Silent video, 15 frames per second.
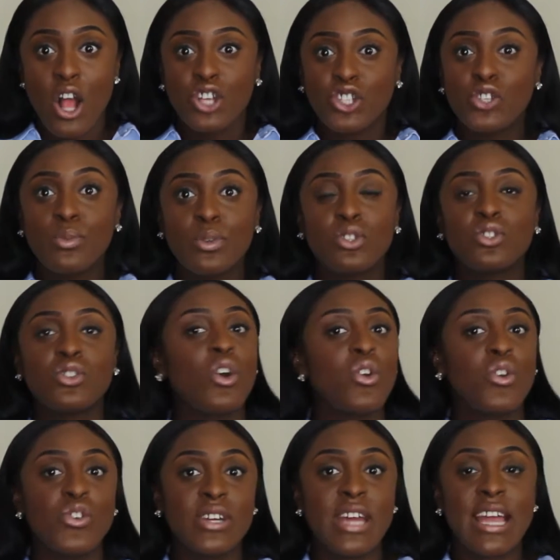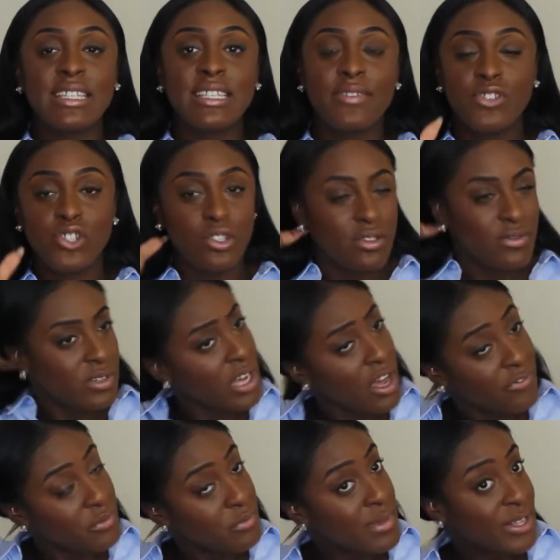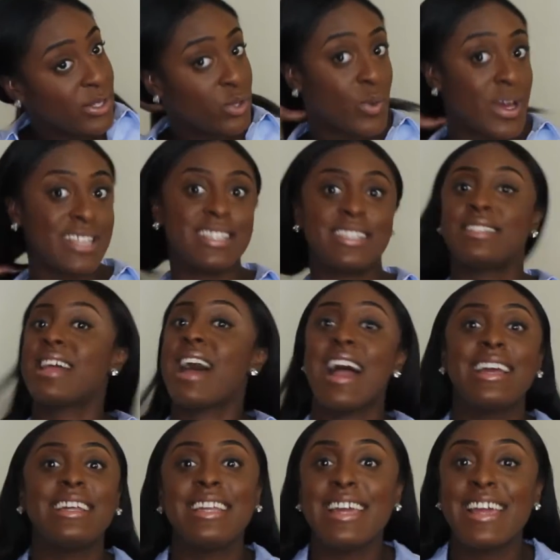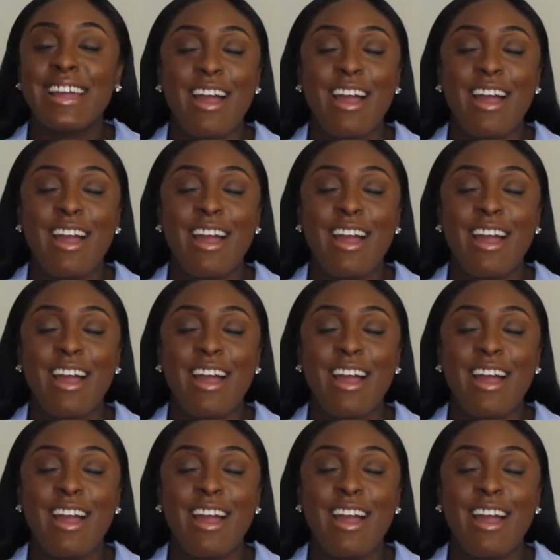She was so creative. She loved menswear styling.